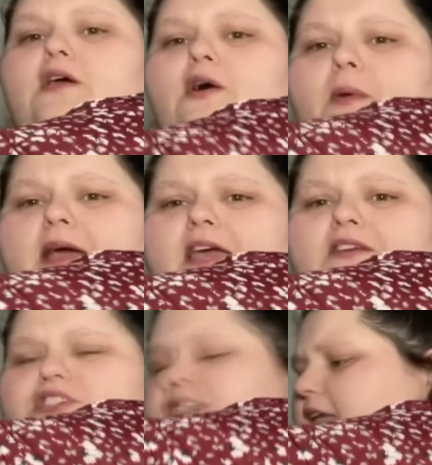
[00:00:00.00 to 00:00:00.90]
Why can't
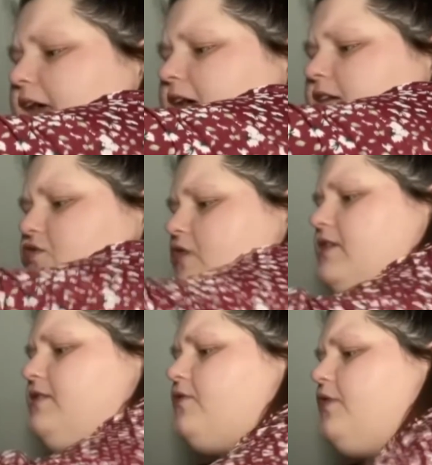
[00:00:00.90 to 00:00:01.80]
you just take
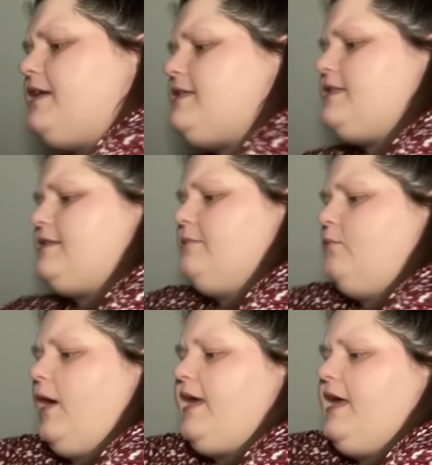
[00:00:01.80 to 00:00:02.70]
constructive criticism?
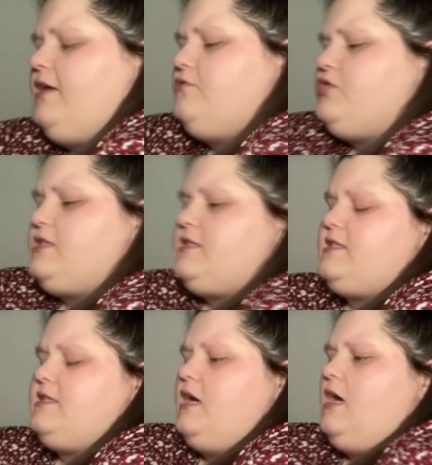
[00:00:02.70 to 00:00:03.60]
Why can't you just